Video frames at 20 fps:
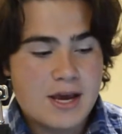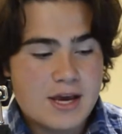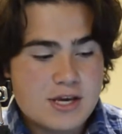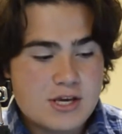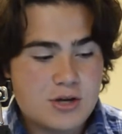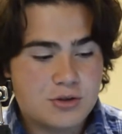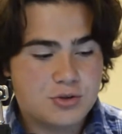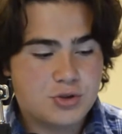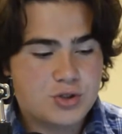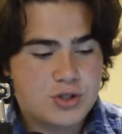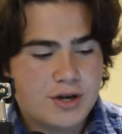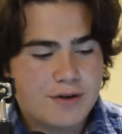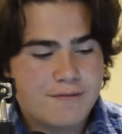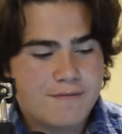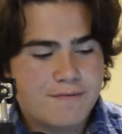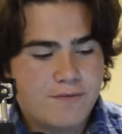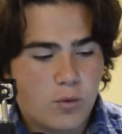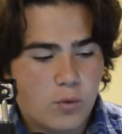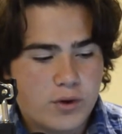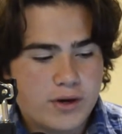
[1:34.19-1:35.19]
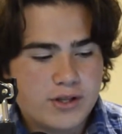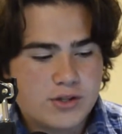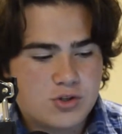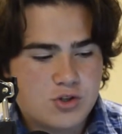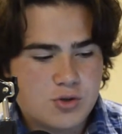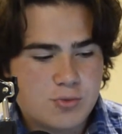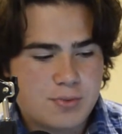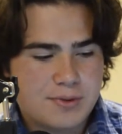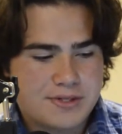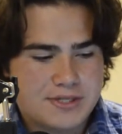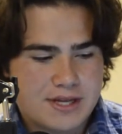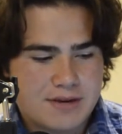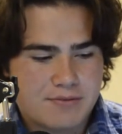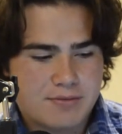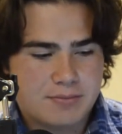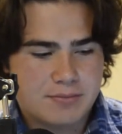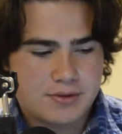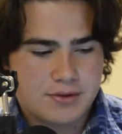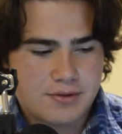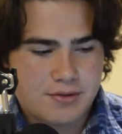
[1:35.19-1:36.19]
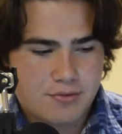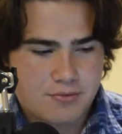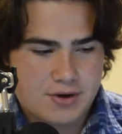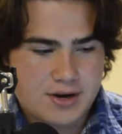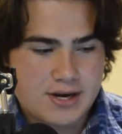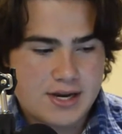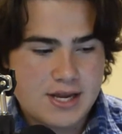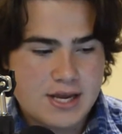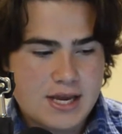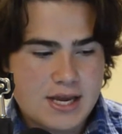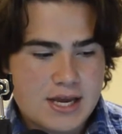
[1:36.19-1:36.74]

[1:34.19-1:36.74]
He also shot 42% from the 3.